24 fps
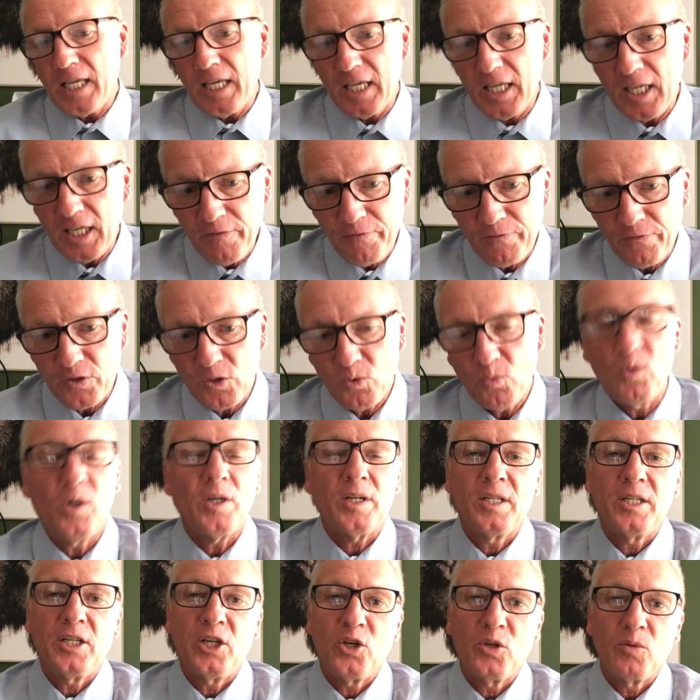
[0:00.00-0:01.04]
If you
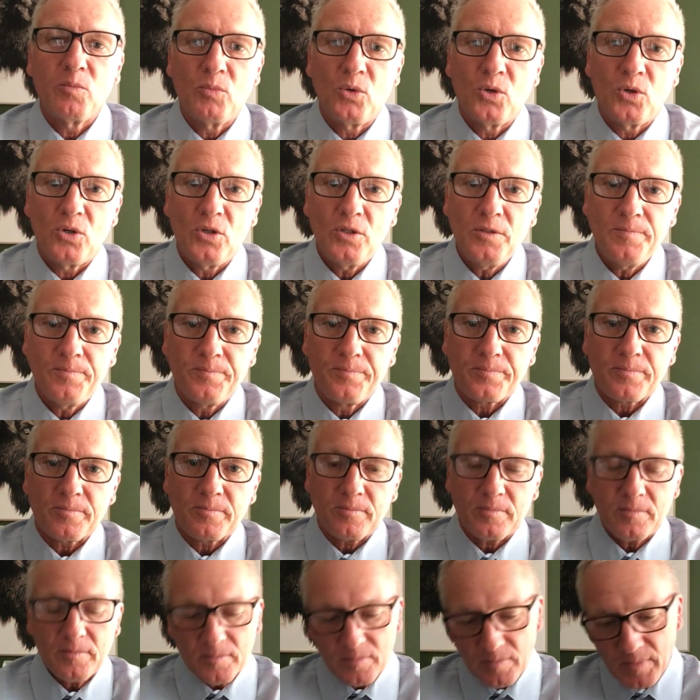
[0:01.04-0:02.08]
want to know more,
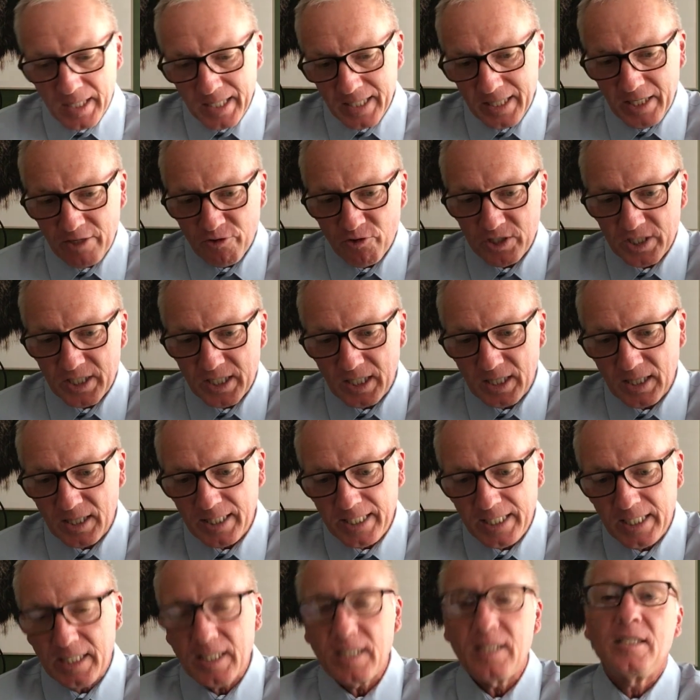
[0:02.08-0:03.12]
there is a
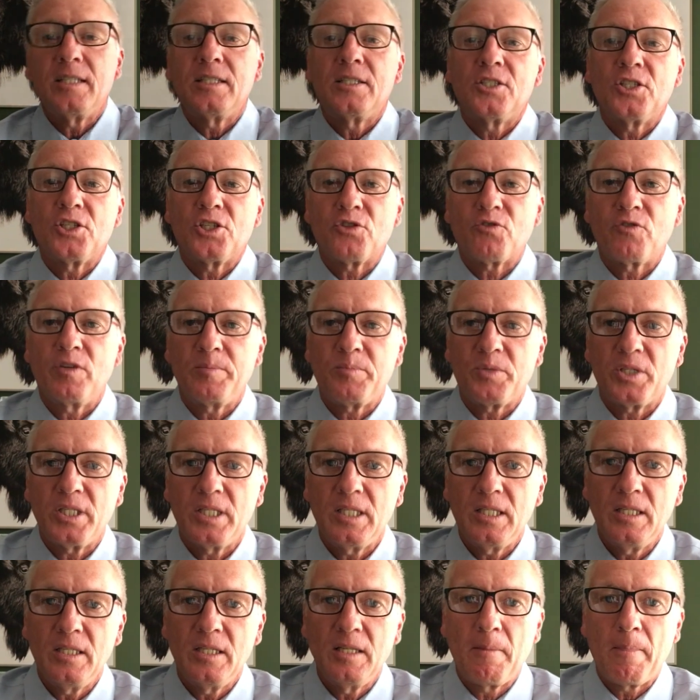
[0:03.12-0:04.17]
link in the
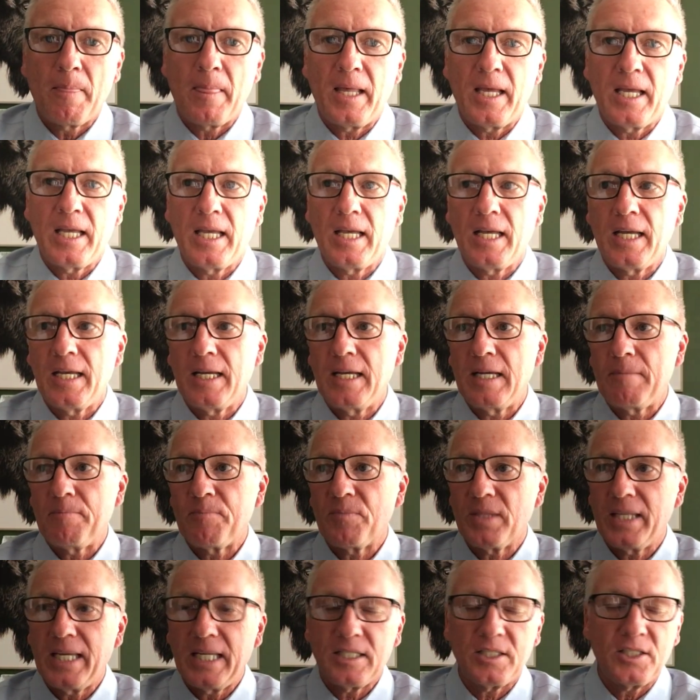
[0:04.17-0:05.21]
description.
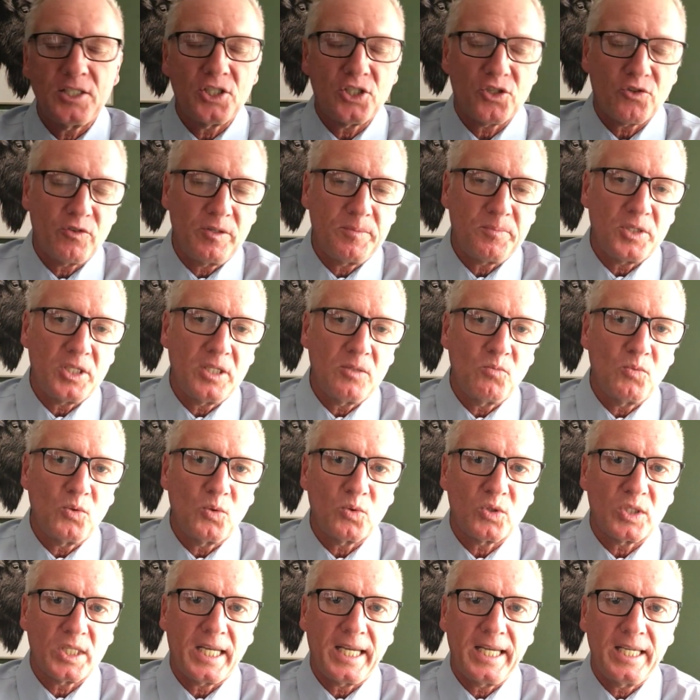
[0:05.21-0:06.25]
That description will
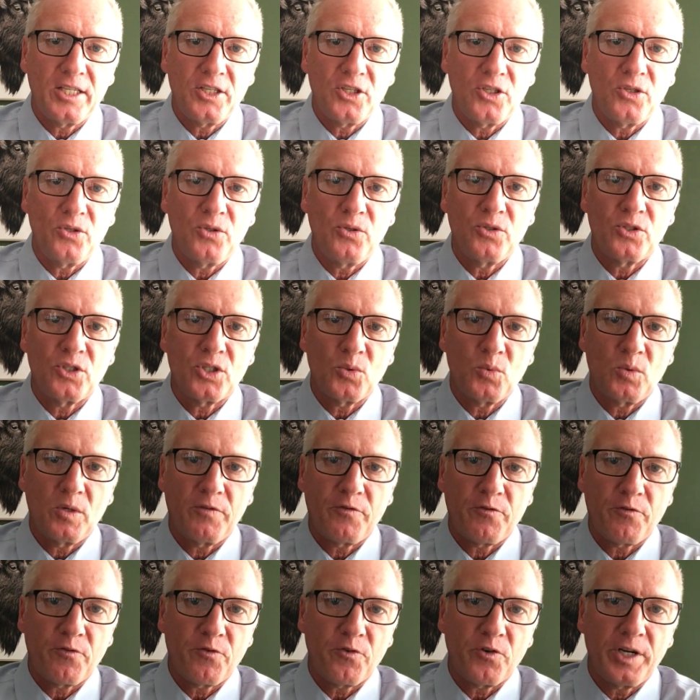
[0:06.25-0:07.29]
take you to a
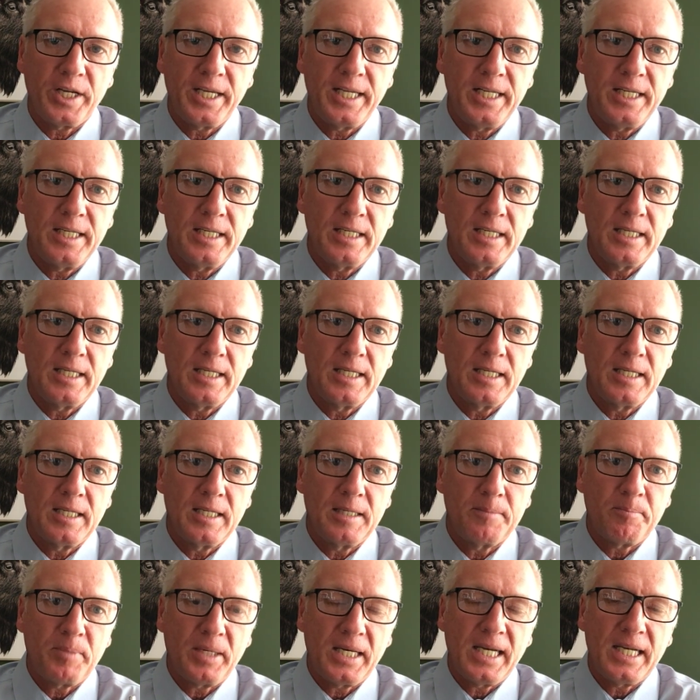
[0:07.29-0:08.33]
free
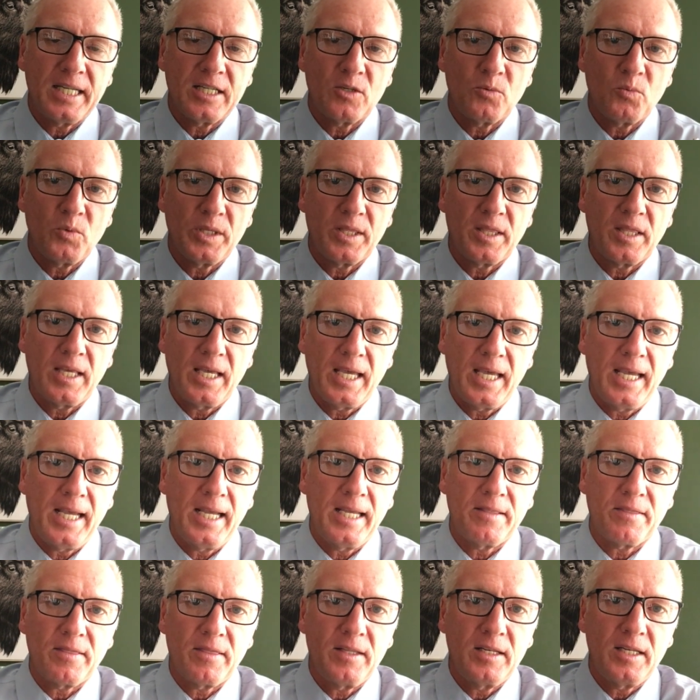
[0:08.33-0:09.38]
Partner with
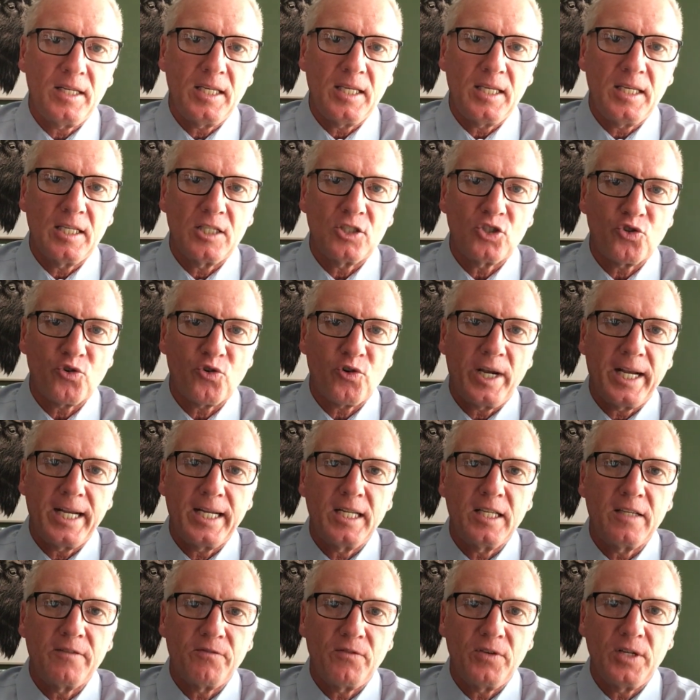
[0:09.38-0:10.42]
Anthony
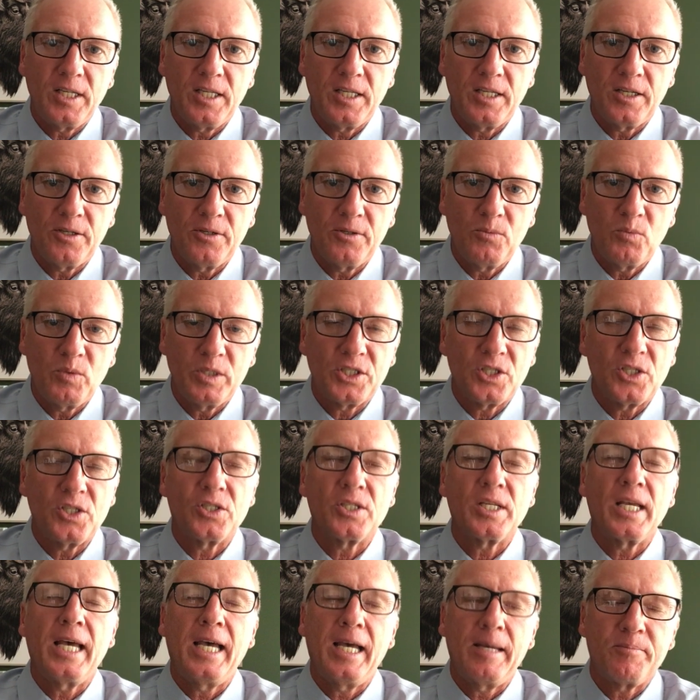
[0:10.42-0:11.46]
training video, which
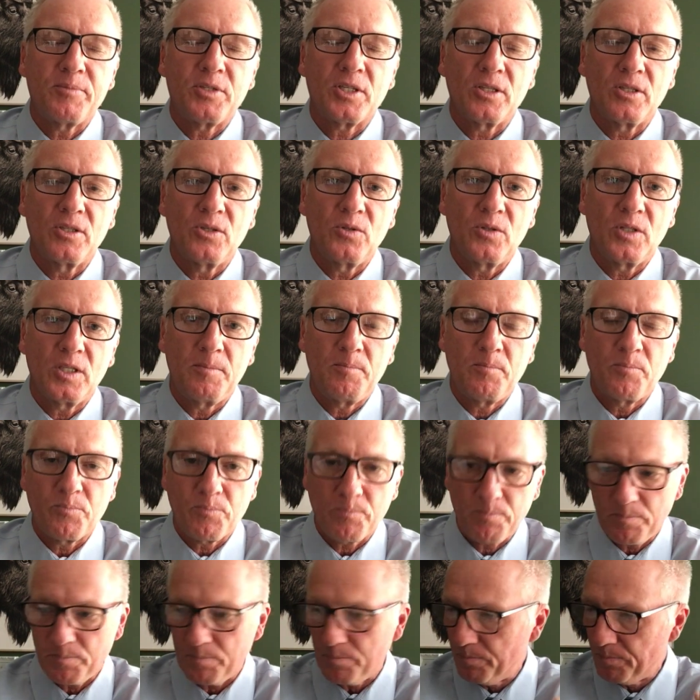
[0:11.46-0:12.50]
is absolutely
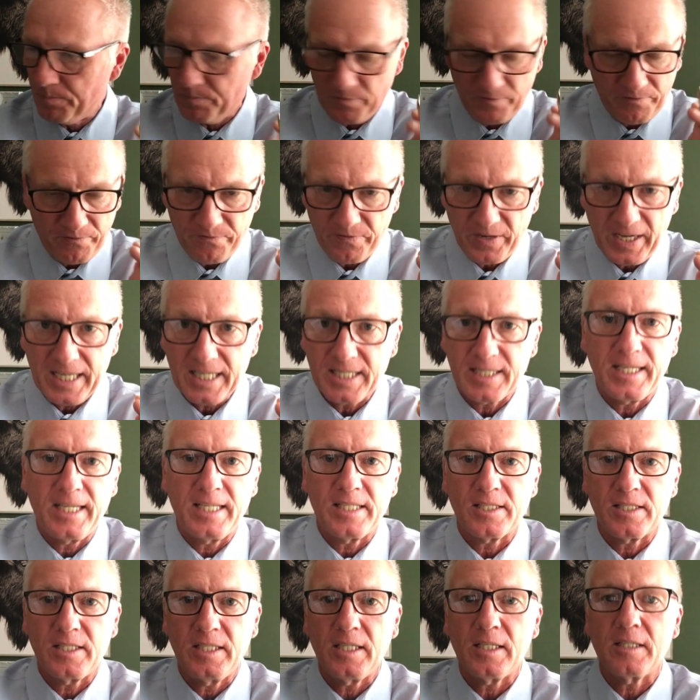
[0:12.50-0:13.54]

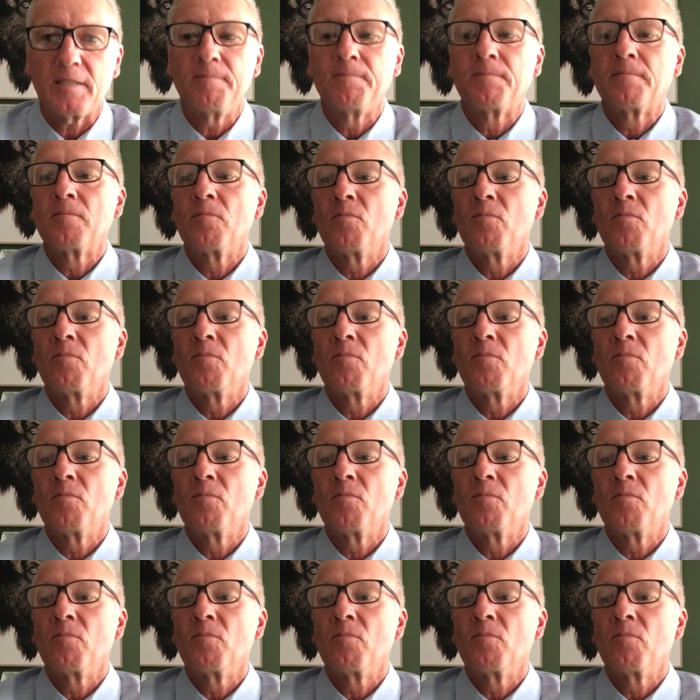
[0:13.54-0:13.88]
fantastic.